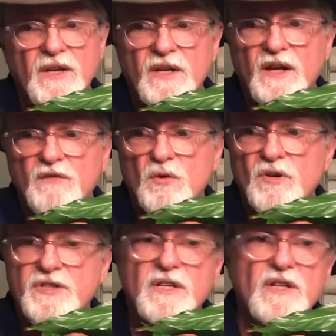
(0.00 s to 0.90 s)
And of
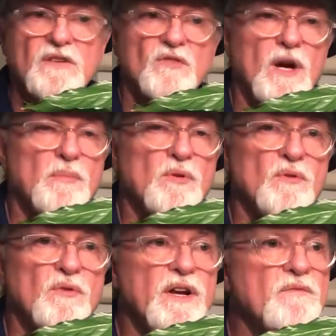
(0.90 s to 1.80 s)
course, tropical
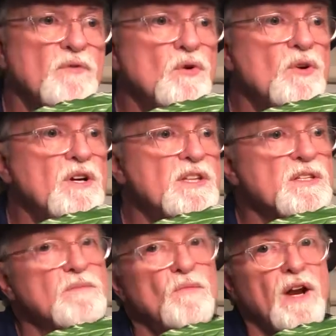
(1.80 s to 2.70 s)

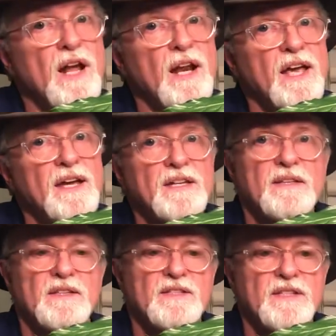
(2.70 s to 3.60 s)
rainforest, what I like,
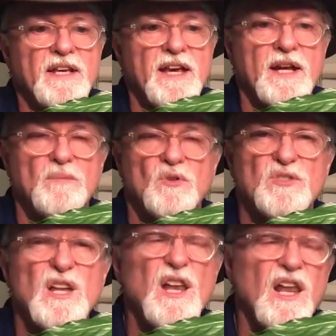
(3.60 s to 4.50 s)
it's the
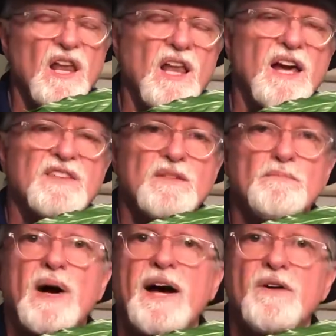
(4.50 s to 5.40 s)
animals. Lots
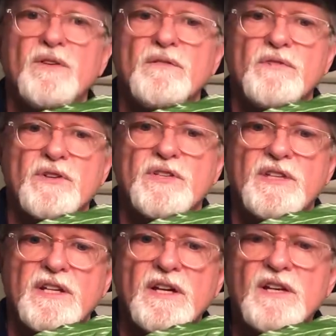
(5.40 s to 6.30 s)
of
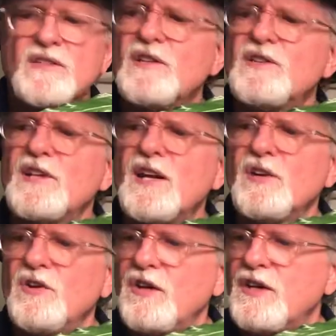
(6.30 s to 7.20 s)
biodiversity. So let's take a
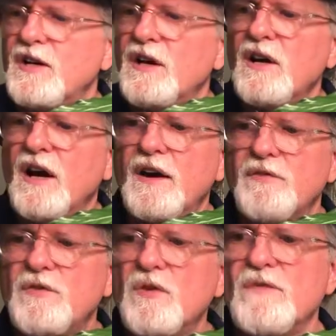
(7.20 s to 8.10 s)
look at a
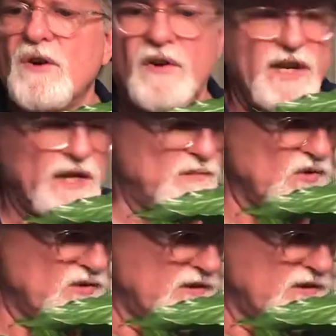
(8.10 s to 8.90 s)
few of our animals.